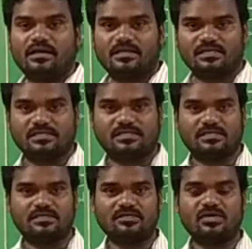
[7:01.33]

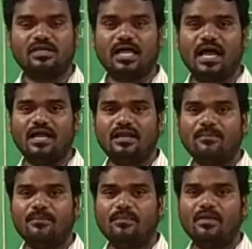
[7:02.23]
register. So that
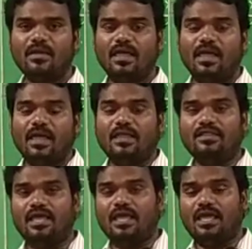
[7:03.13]

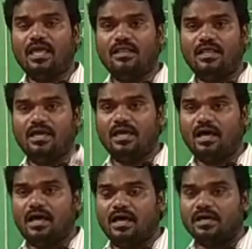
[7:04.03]
in
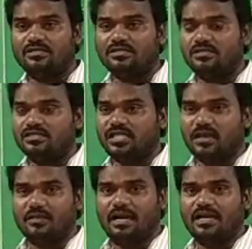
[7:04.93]
the
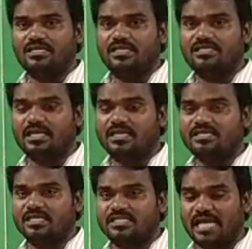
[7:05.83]
segment registers,
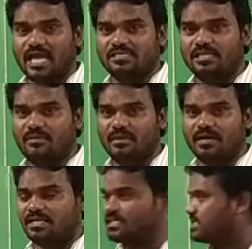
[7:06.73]
in the stack
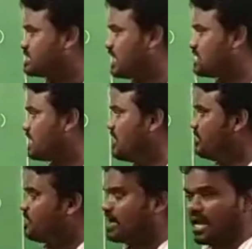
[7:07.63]
segment registers,
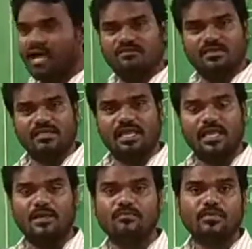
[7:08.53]
we are having
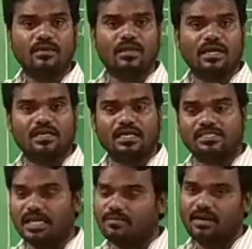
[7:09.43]
that
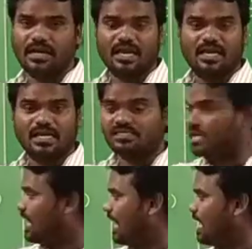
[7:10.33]
segment address,
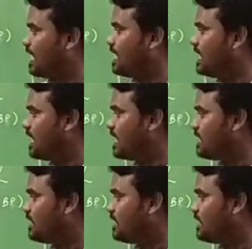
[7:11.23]
and here